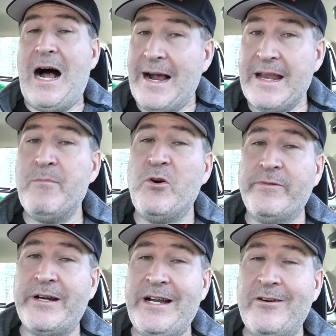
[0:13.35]
I am
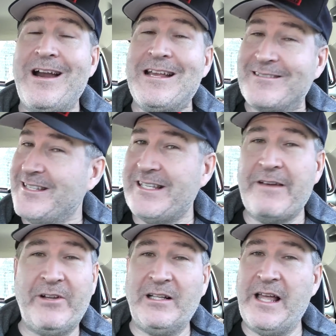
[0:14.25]
over here at
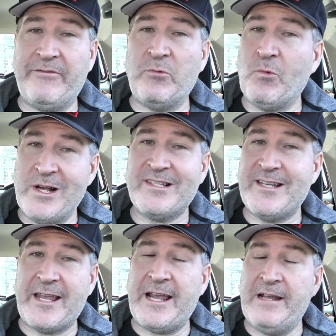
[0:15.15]
7-Eleven
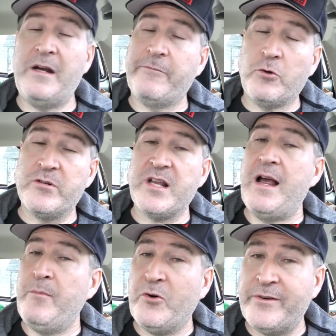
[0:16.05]
once again, and of course,
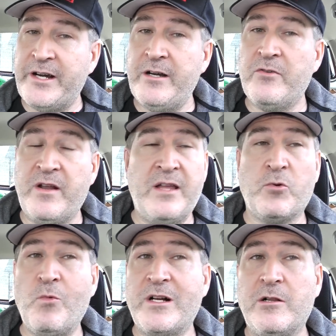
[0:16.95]
I'm over here
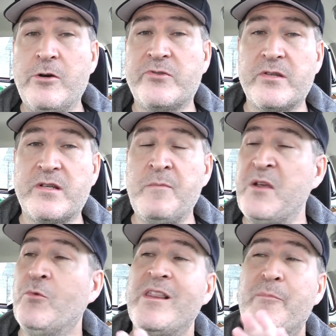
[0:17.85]
at the one closest to
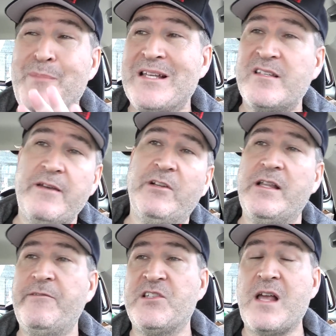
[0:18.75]
me, one of the best
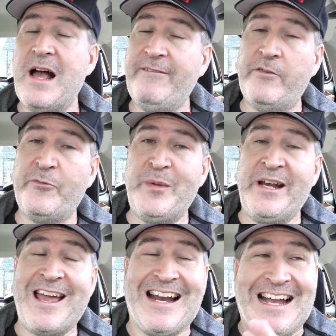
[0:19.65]
7-Elevens I've ever
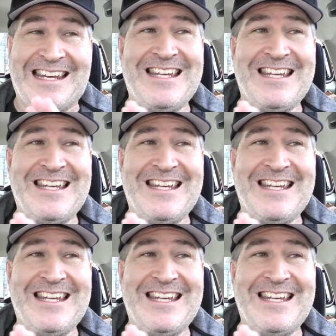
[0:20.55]
been at, I